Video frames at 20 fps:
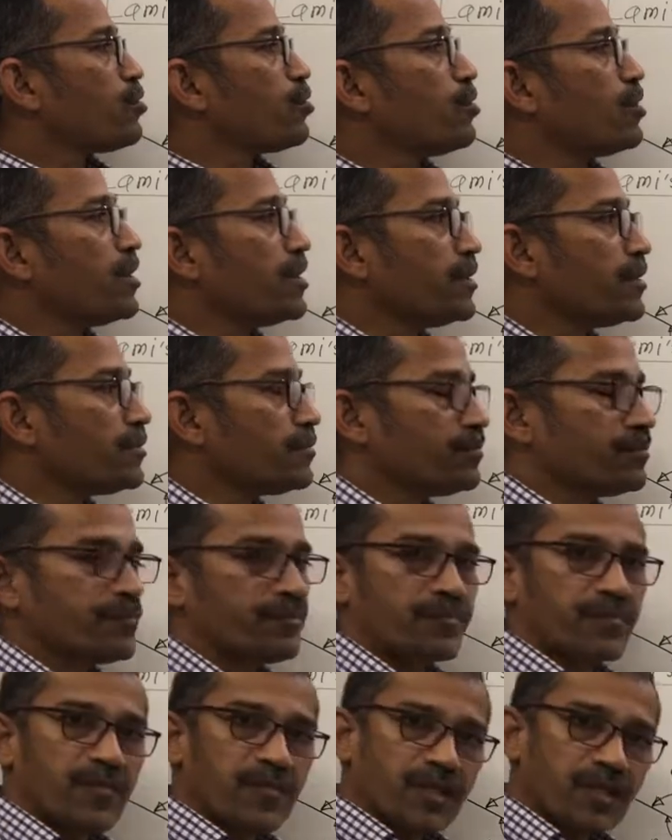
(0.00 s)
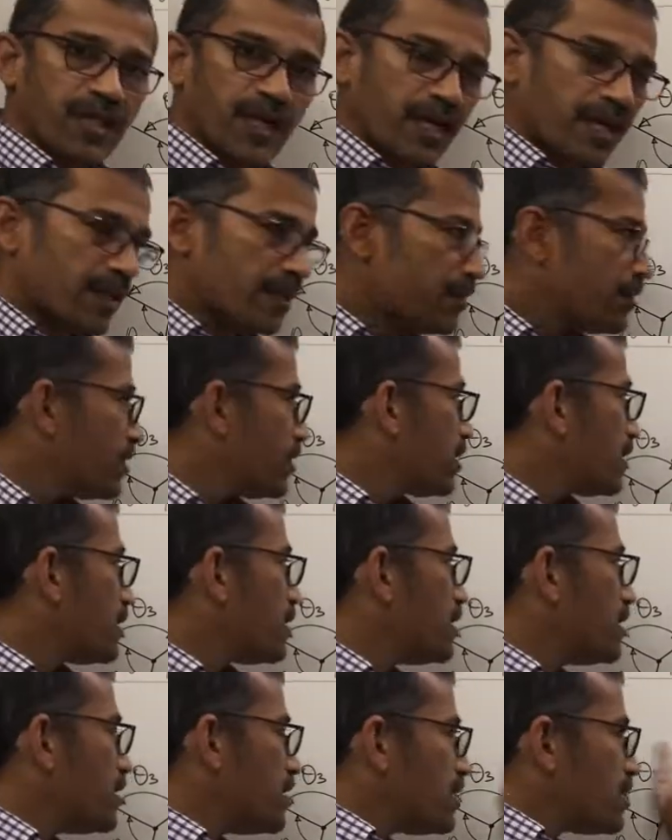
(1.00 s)
only, then
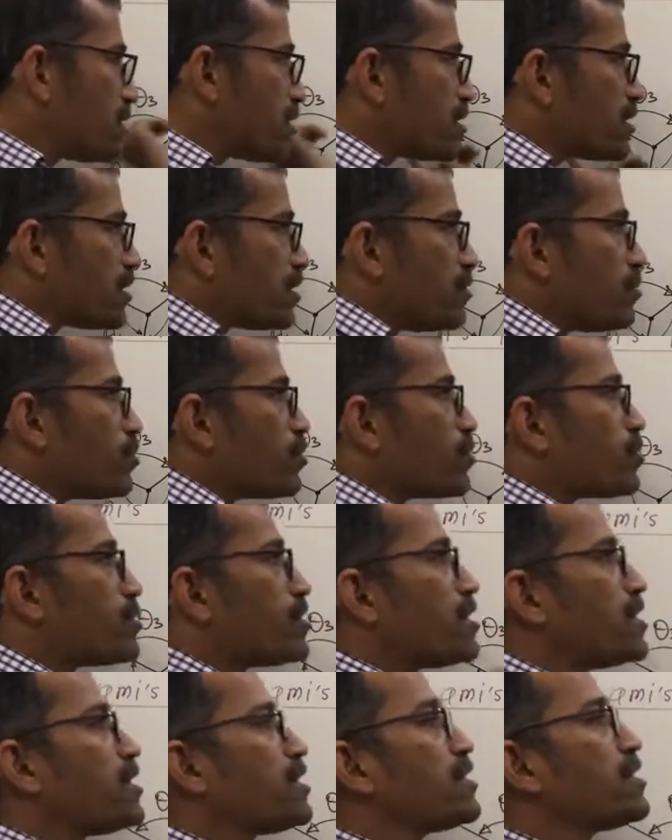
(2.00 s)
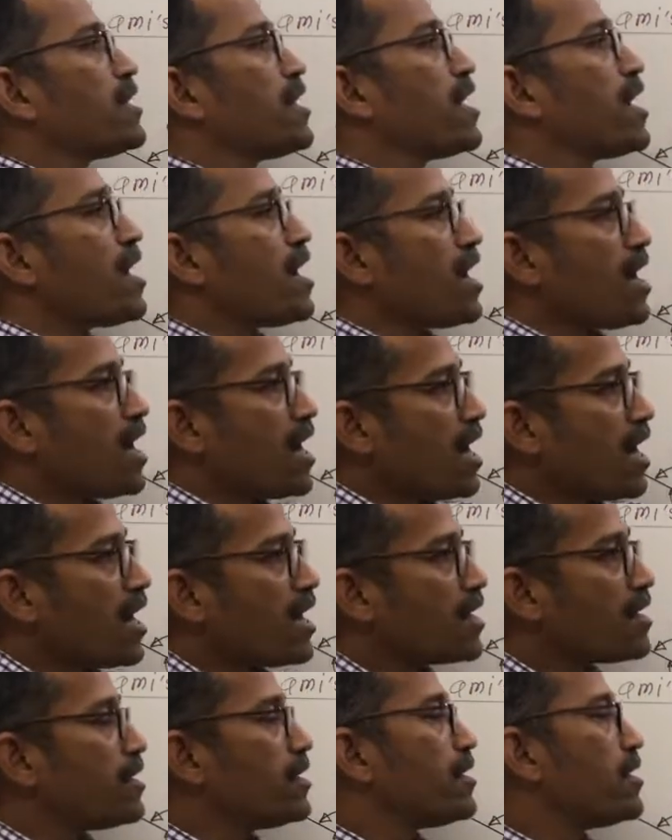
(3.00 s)
these three forces
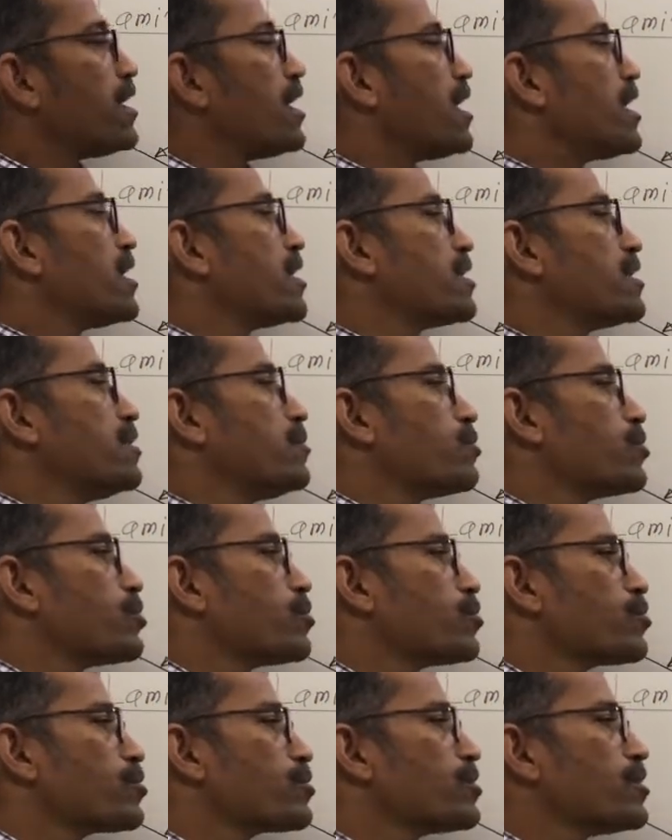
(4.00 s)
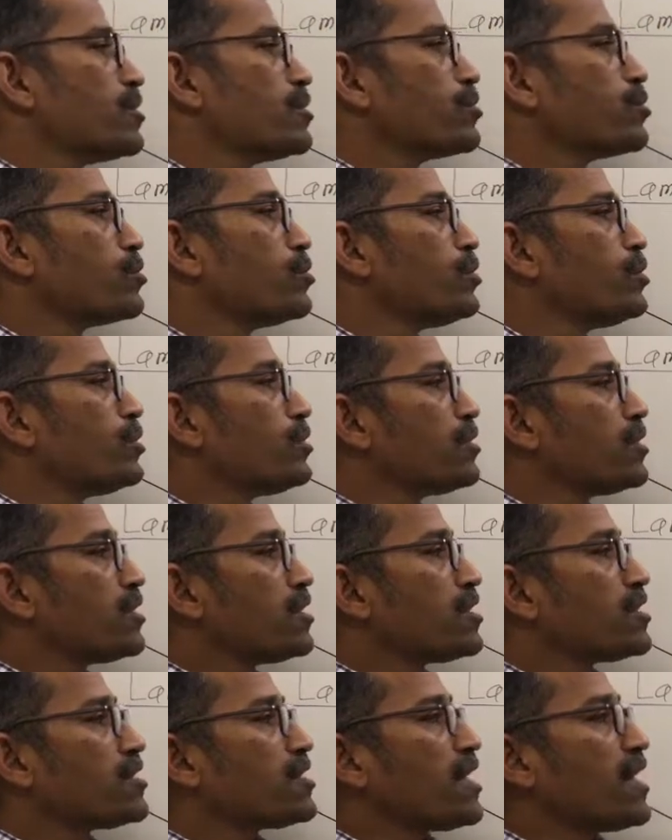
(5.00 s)
are directly proportional to
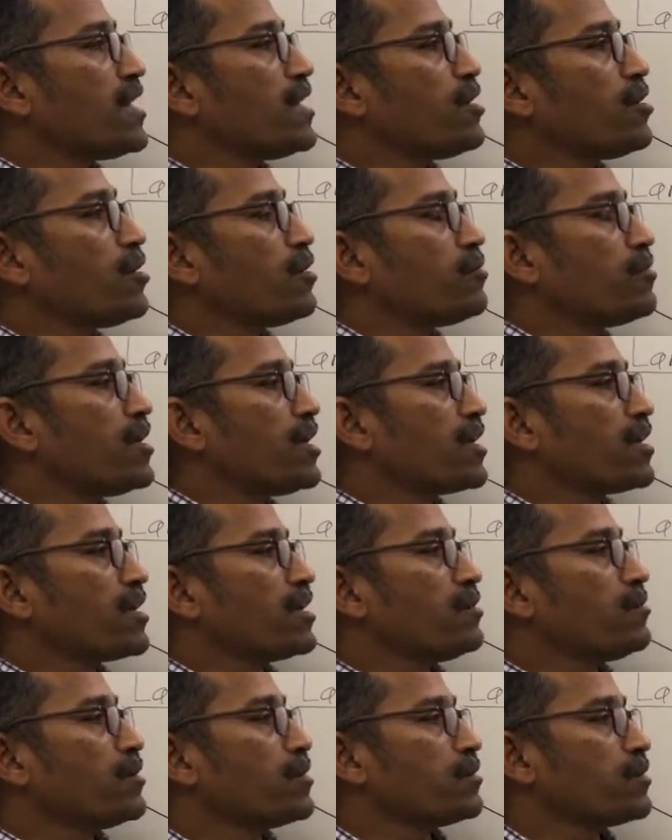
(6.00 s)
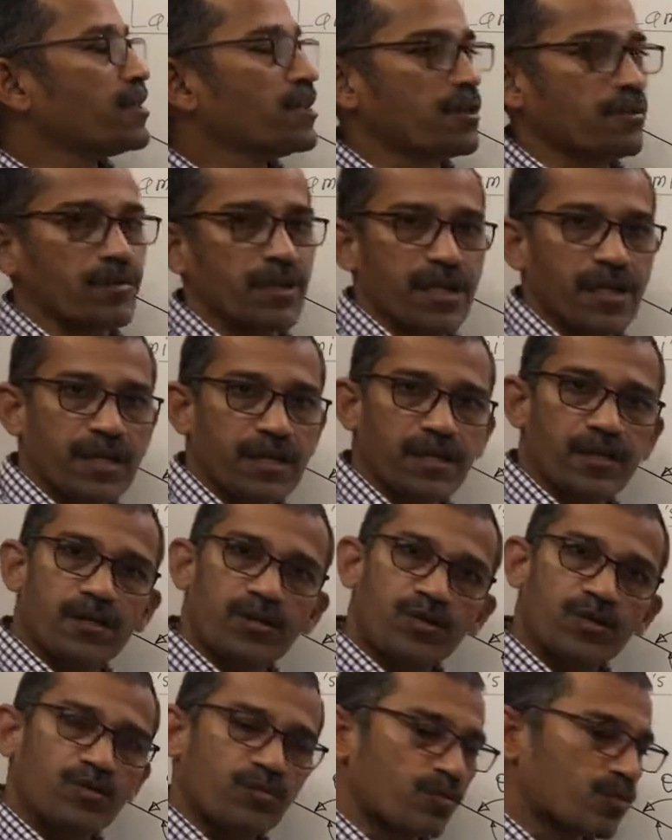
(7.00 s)
the sine of the angle between remaining two